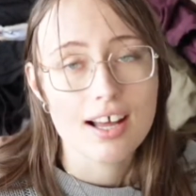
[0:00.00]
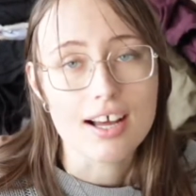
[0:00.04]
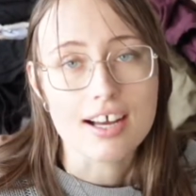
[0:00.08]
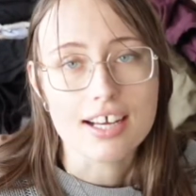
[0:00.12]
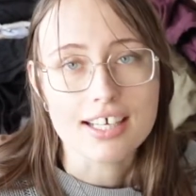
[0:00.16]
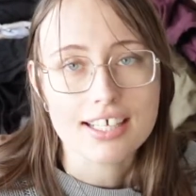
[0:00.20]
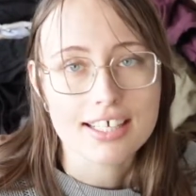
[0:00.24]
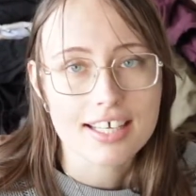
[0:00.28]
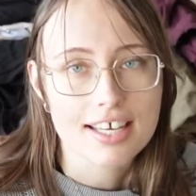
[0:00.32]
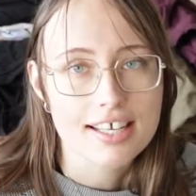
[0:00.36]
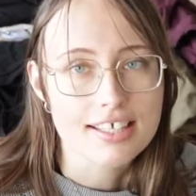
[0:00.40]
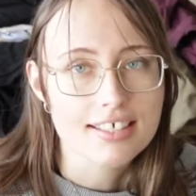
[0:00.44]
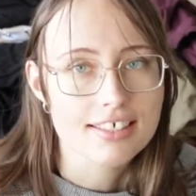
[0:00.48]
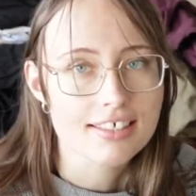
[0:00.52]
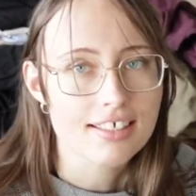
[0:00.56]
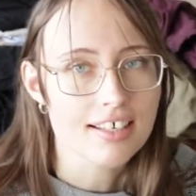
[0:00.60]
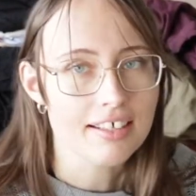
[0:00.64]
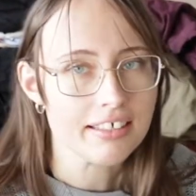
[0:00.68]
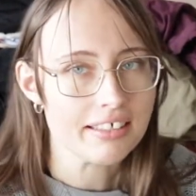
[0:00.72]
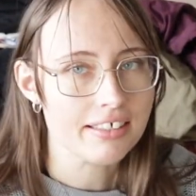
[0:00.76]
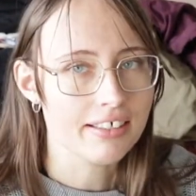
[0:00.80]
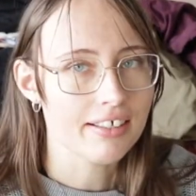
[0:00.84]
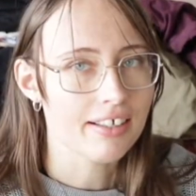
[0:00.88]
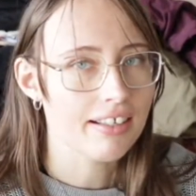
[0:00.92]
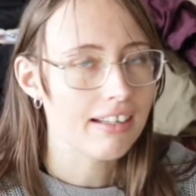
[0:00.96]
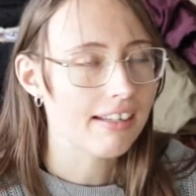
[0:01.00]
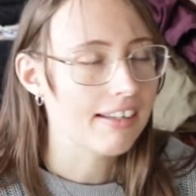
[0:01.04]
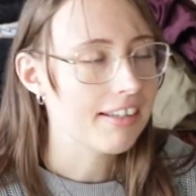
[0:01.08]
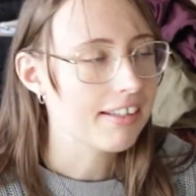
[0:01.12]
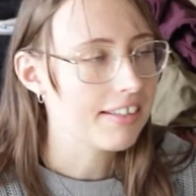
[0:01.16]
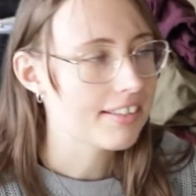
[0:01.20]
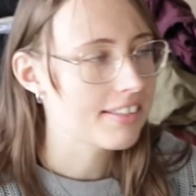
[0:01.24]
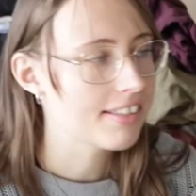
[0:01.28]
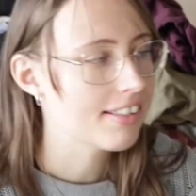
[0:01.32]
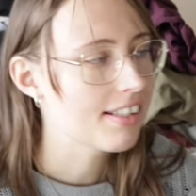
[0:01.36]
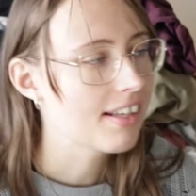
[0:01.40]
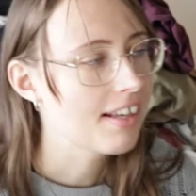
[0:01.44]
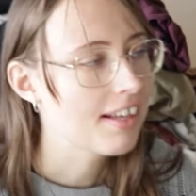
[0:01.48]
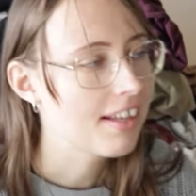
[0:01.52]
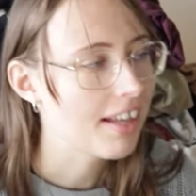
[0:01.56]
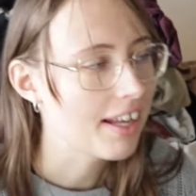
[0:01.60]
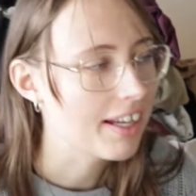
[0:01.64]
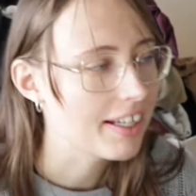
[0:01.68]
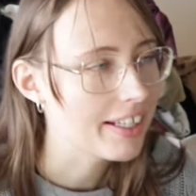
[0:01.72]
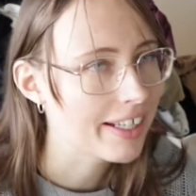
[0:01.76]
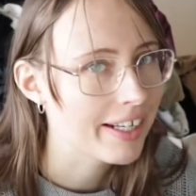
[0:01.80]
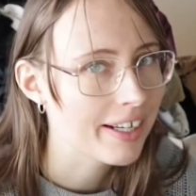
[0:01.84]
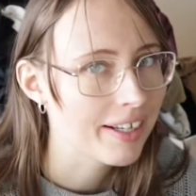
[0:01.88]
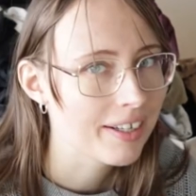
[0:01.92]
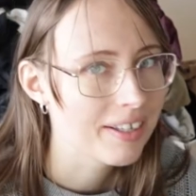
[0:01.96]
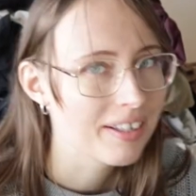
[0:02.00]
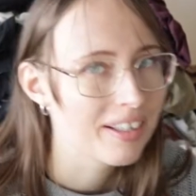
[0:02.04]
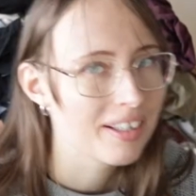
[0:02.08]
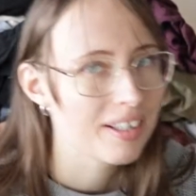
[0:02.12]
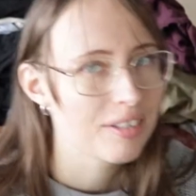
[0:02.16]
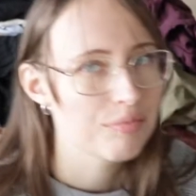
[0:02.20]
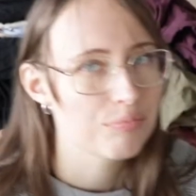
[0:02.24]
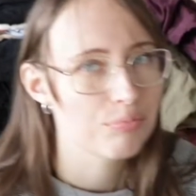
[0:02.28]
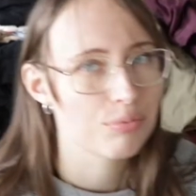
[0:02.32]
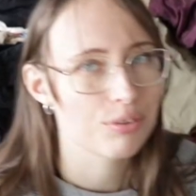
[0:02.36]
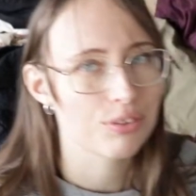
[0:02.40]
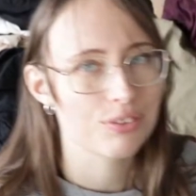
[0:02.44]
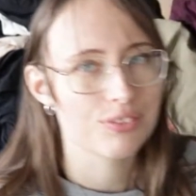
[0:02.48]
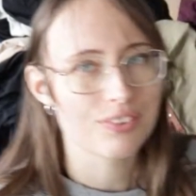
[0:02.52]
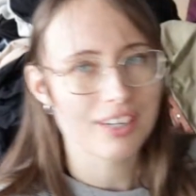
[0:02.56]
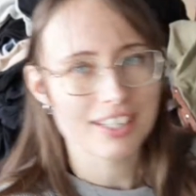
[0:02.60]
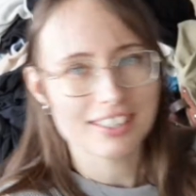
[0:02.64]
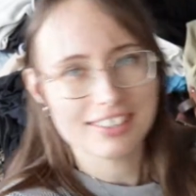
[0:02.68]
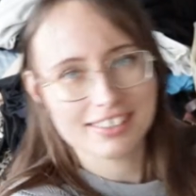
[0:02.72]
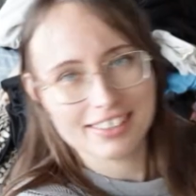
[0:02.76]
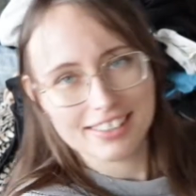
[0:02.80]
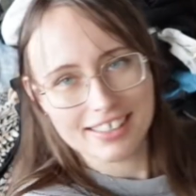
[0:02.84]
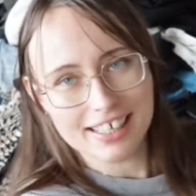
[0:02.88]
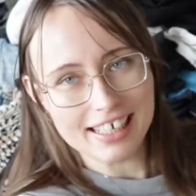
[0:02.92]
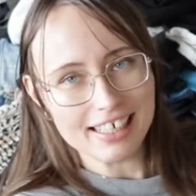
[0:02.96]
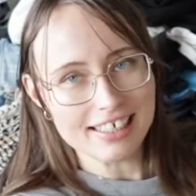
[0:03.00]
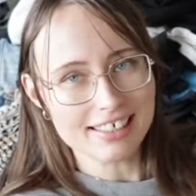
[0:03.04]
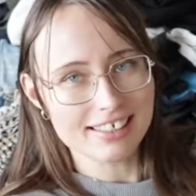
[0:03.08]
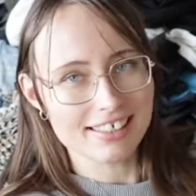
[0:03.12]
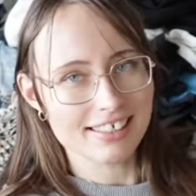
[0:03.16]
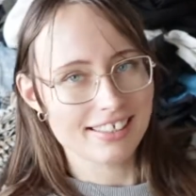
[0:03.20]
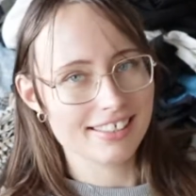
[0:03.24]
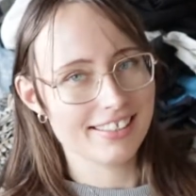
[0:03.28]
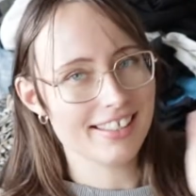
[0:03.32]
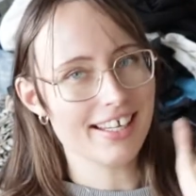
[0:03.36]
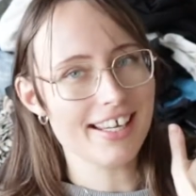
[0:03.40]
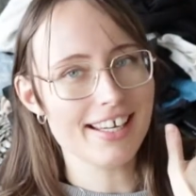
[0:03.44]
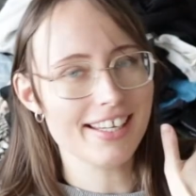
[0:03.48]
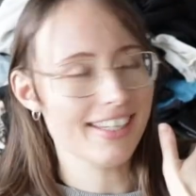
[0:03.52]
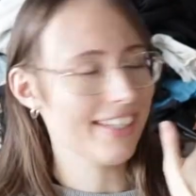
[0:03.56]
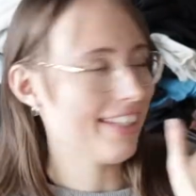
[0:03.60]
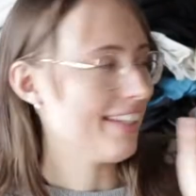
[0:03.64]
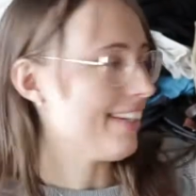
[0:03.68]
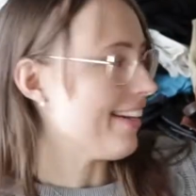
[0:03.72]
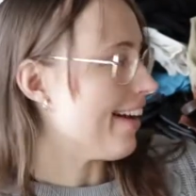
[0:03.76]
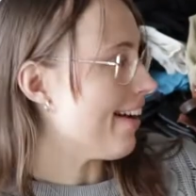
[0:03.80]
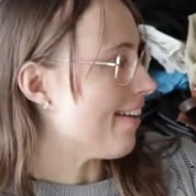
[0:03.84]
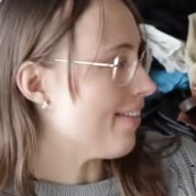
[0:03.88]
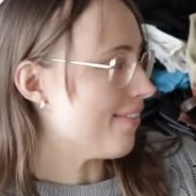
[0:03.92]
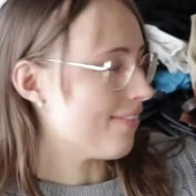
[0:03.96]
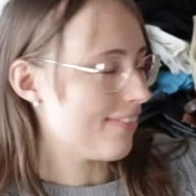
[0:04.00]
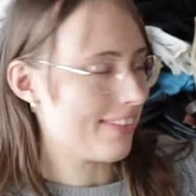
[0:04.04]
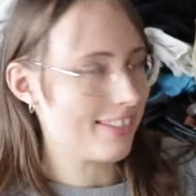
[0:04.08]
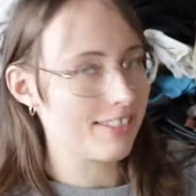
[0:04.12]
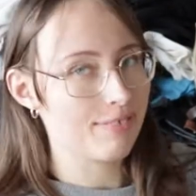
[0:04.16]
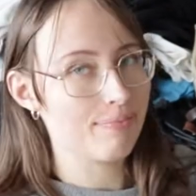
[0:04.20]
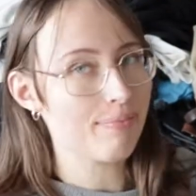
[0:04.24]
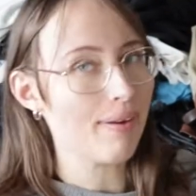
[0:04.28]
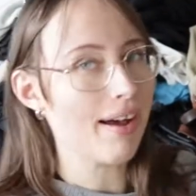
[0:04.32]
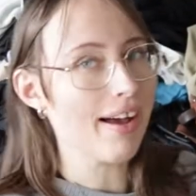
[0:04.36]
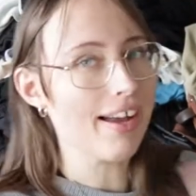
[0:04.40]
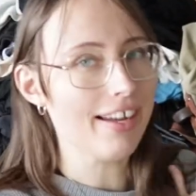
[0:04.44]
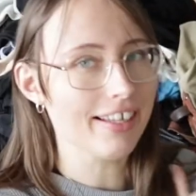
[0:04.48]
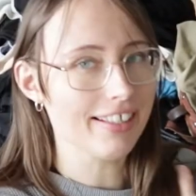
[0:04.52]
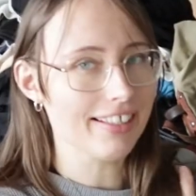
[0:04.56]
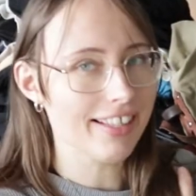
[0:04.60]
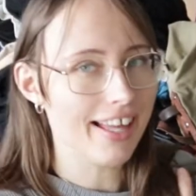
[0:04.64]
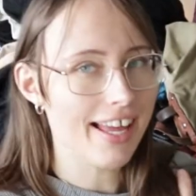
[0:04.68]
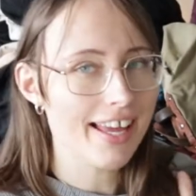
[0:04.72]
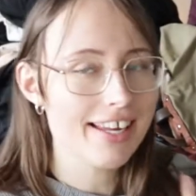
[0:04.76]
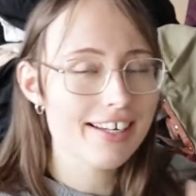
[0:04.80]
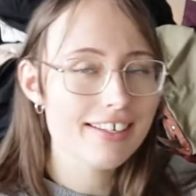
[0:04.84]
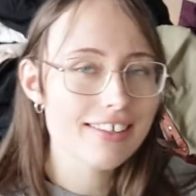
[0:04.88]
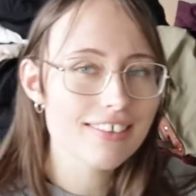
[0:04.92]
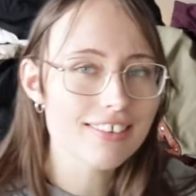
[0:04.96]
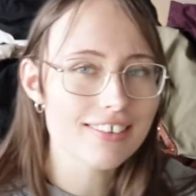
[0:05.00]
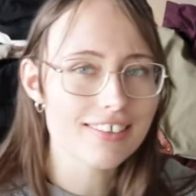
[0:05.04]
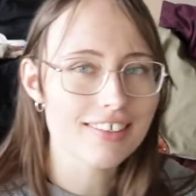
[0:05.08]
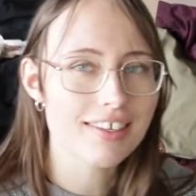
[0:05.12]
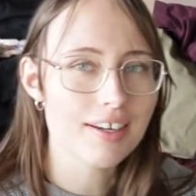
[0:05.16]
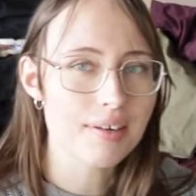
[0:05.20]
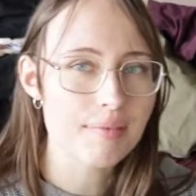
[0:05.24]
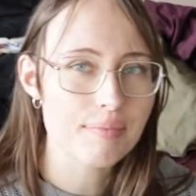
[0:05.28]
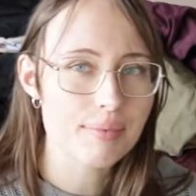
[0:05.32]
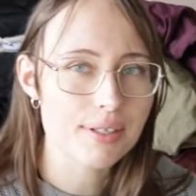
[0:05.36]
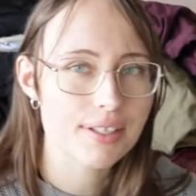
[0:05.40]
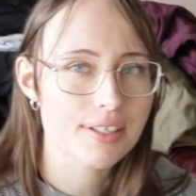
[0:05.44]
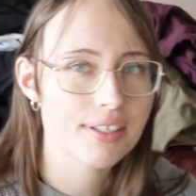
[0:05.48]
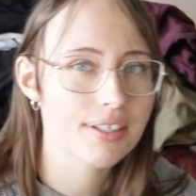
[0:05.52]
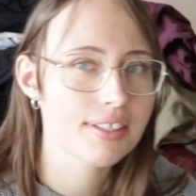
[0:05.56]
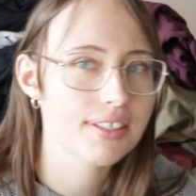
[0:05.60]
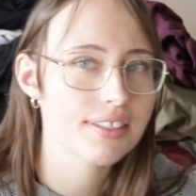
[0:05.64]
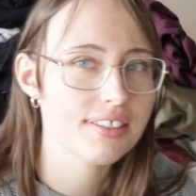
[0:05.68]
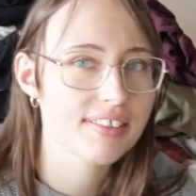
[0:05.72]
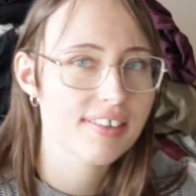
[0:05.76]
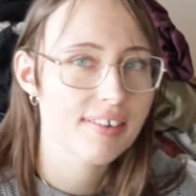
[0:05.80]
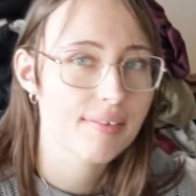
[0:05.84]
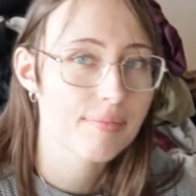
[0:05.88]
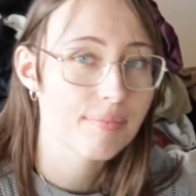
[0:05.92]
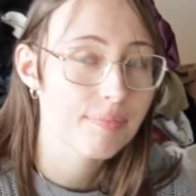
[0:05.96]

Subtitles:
I guess I can't like procrastinate taking care of this pile any longer, because